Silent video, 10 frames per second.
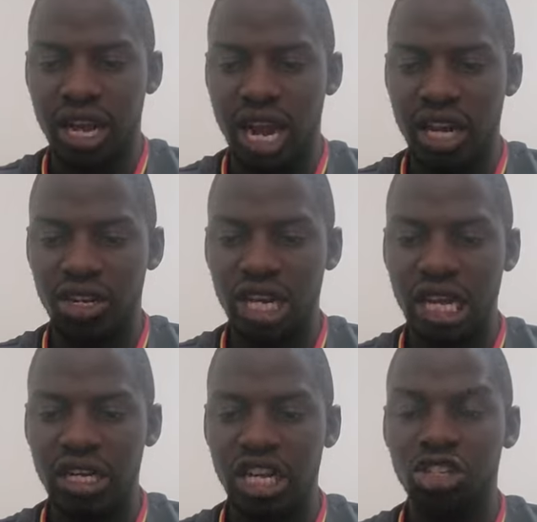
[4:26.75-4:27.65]
and
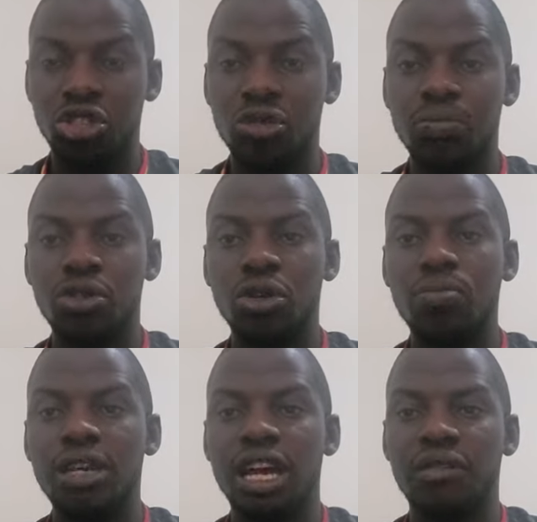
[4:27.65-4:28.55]
you should
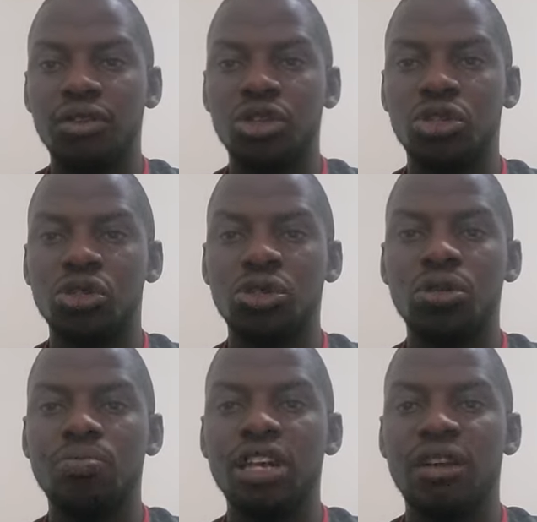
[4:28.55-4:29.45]
not
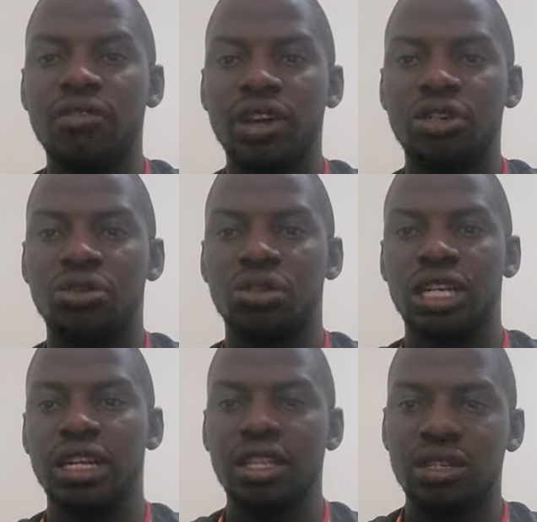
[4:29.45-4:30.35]
be afraid to
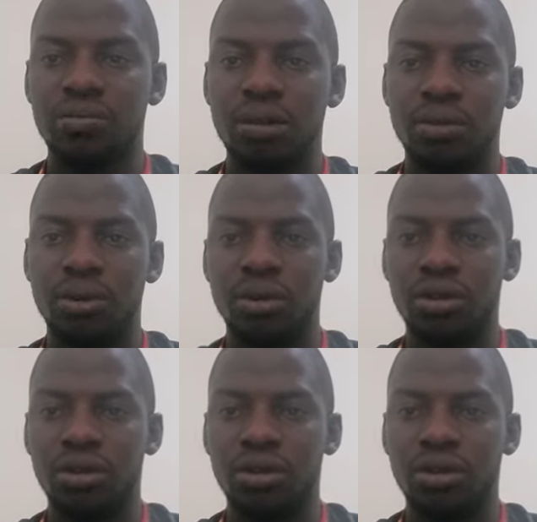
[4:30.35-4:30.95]
contact these people.